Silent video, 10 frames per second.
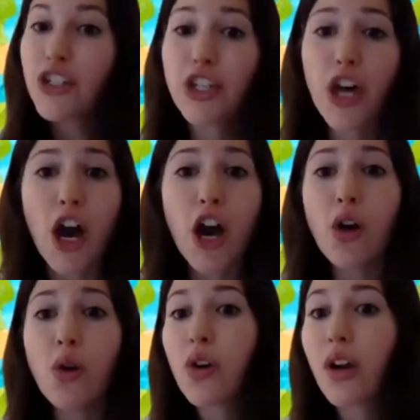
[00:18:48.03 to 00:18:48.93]

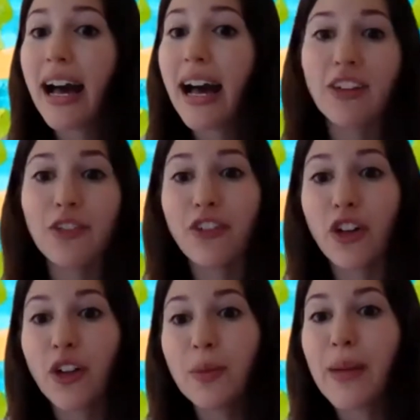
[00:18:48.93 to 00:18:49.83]
so
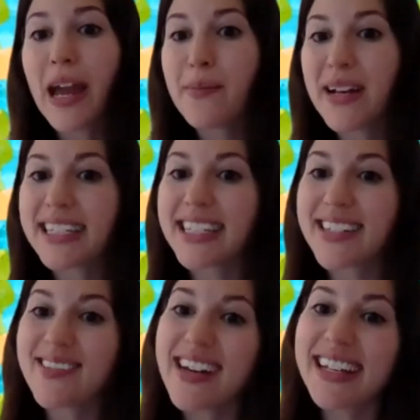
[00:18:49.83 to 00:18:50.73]
colorful. My mask is
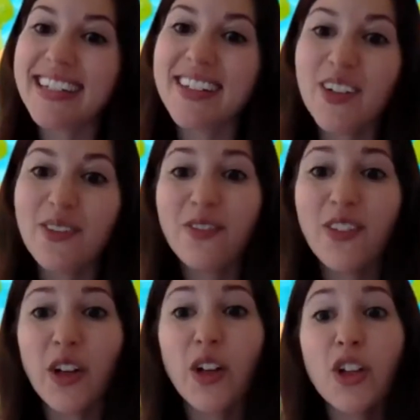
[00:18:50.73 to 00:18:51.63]

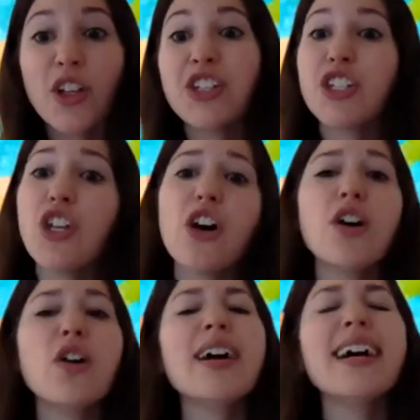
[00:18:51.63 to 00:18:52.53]
wonderful, so
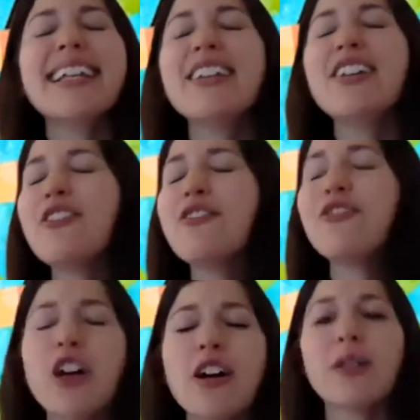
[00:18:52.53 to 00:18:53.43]

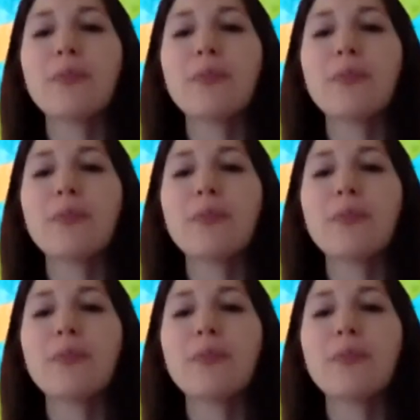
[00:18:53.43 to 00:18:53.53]
wonderful.